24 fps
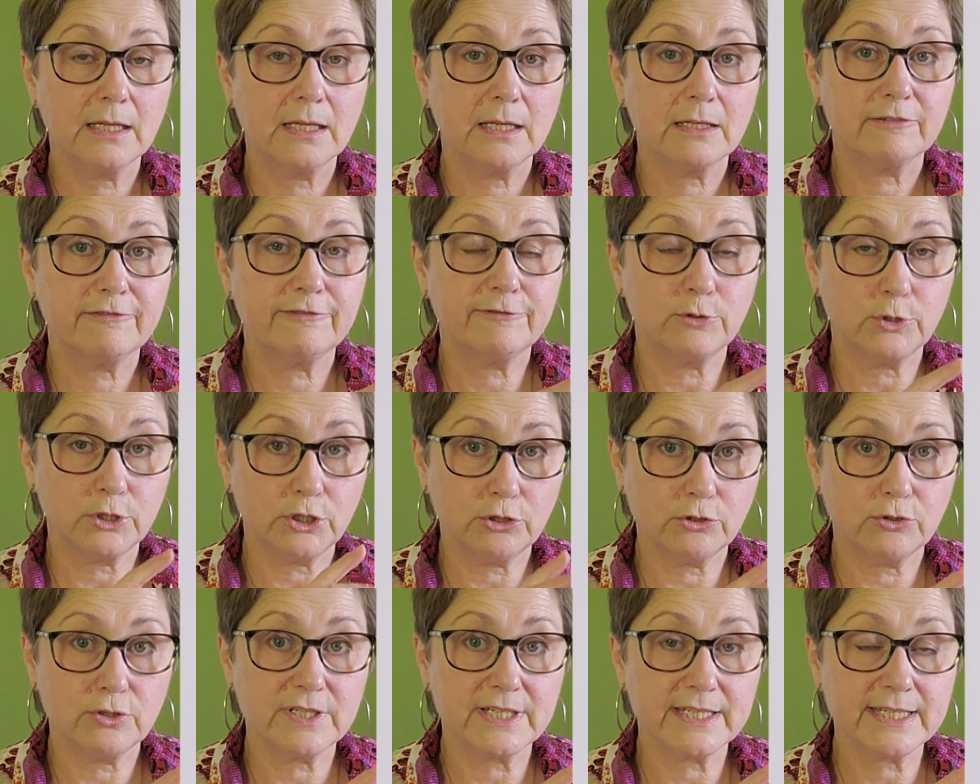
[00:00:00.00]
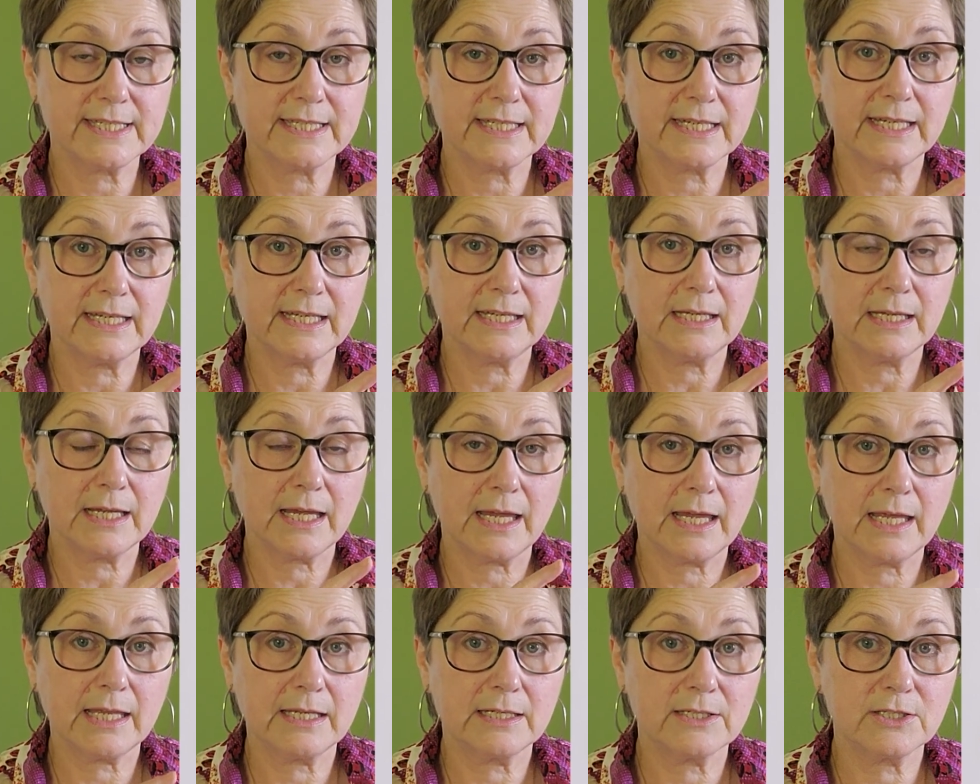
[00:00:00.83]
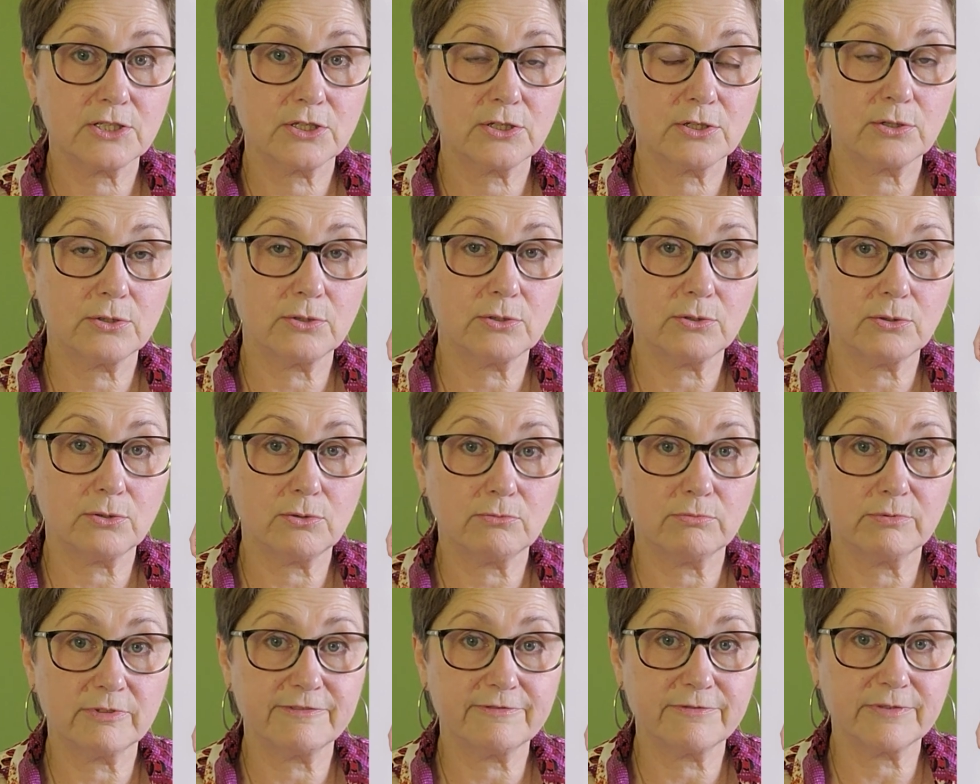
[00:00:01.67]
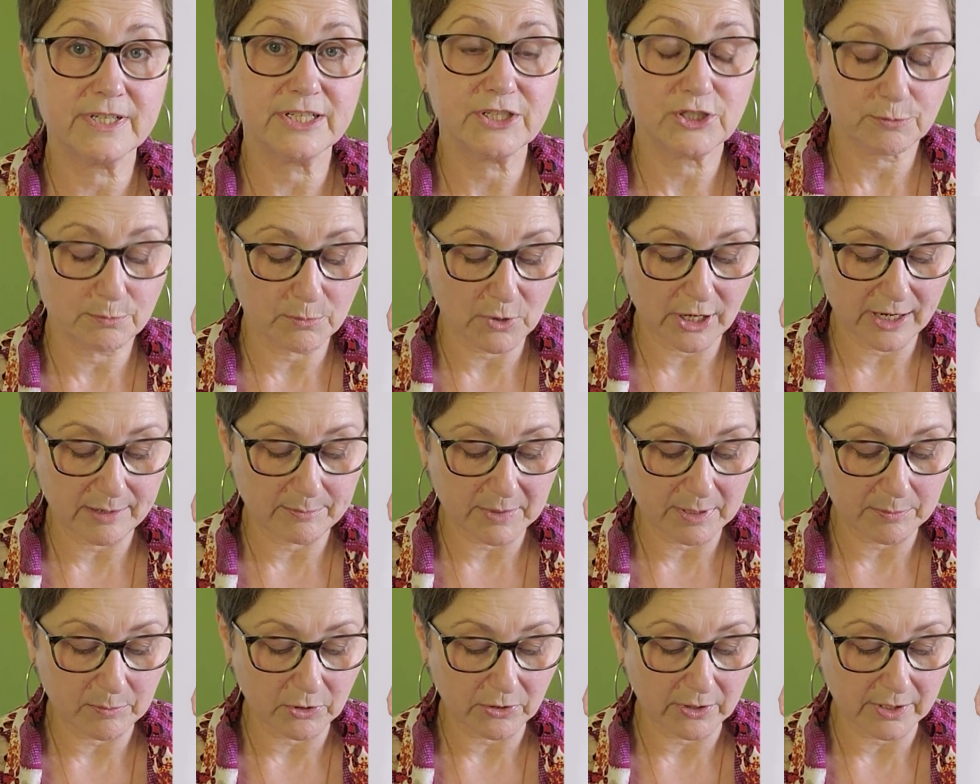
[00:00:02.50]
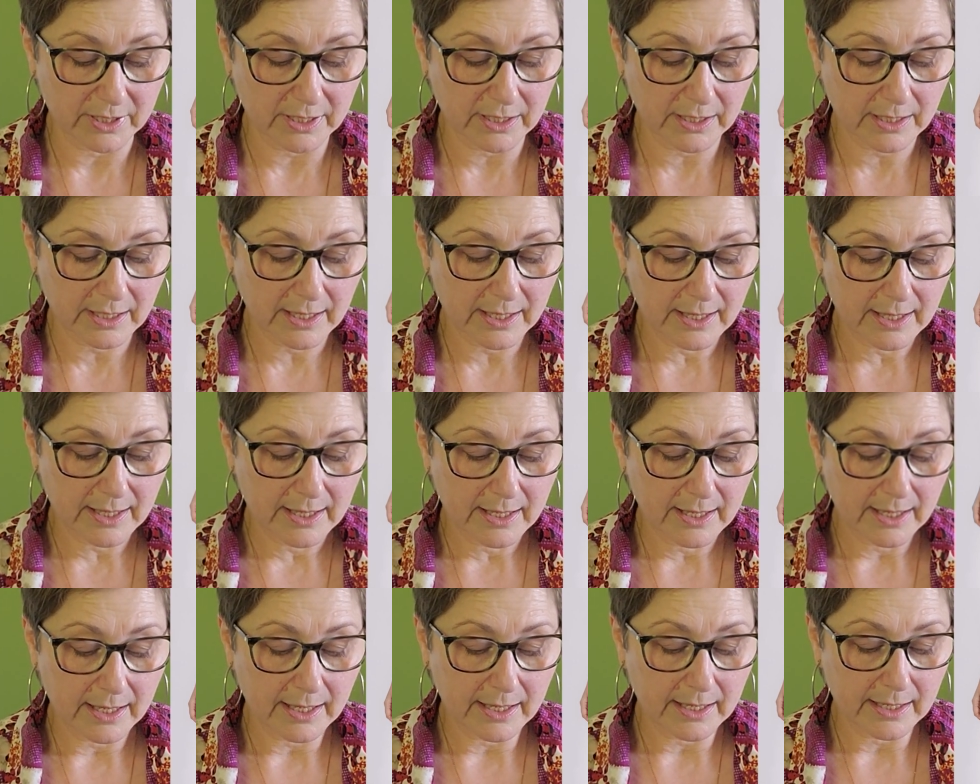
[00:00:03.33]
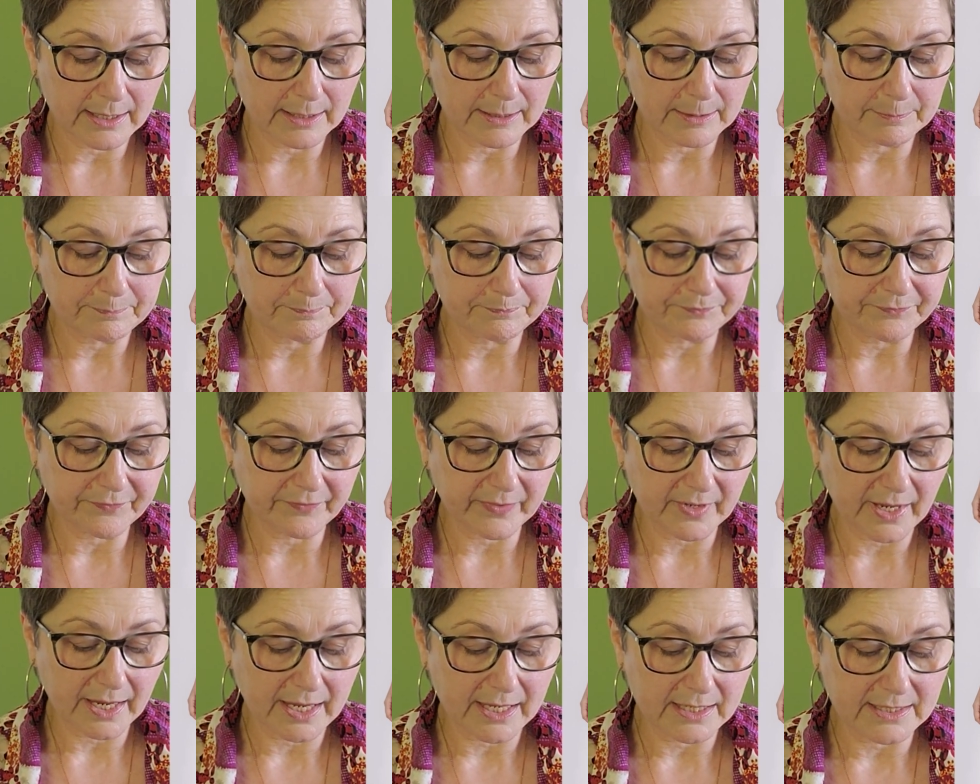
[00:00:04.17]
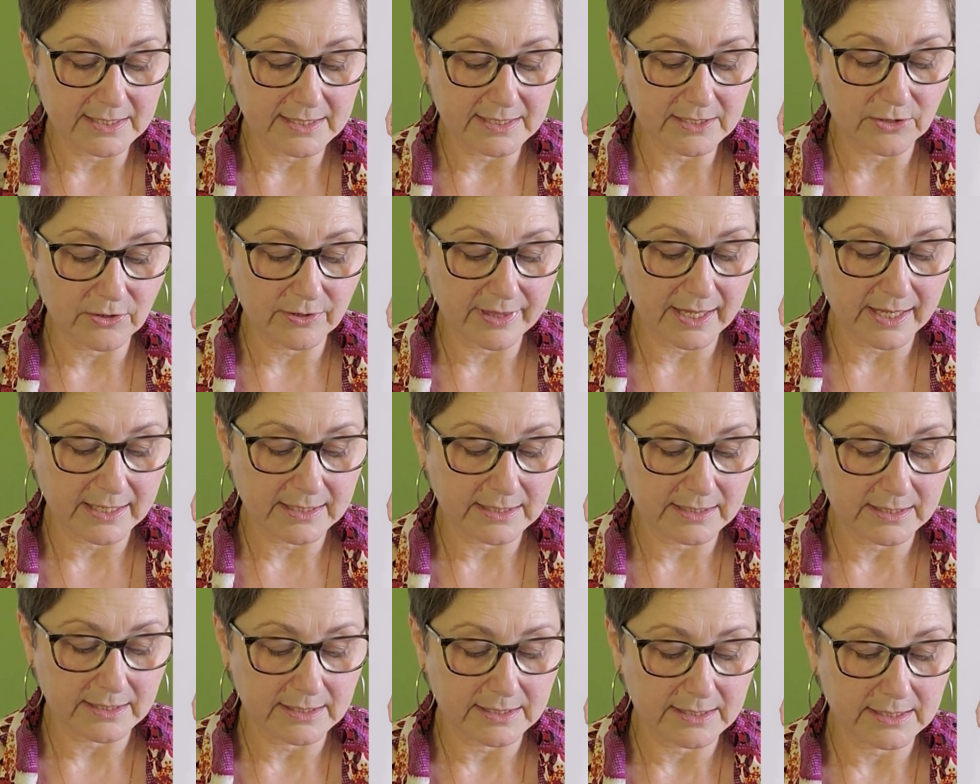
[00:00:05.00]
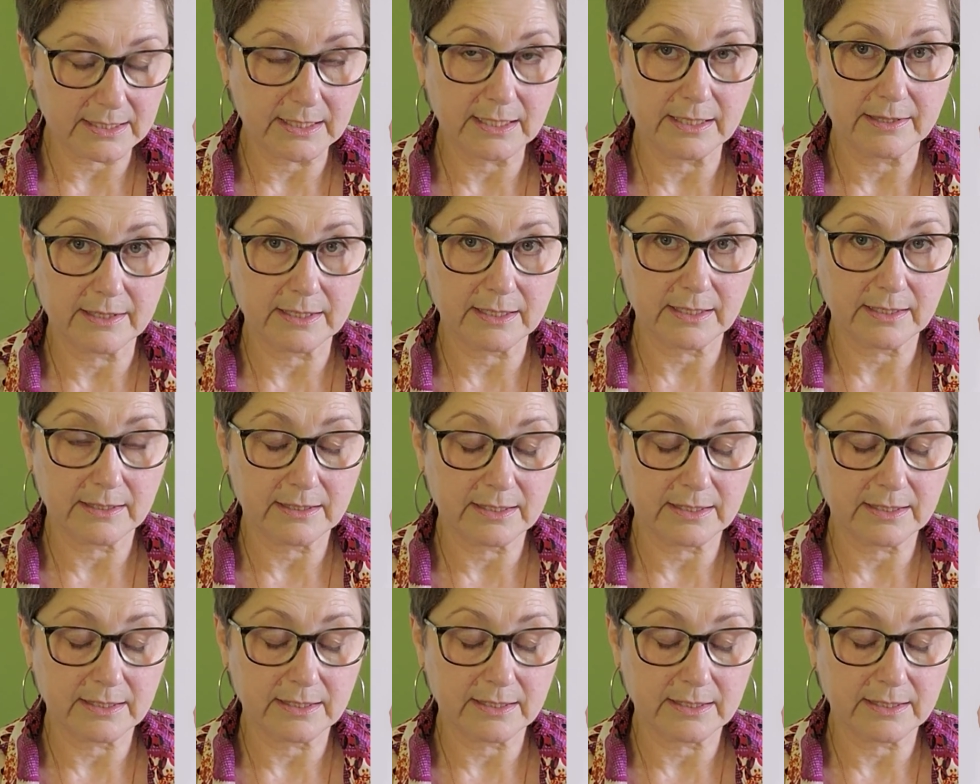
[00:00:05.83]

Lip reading: for you to see and to refresh my memory. And so that is, yeah, the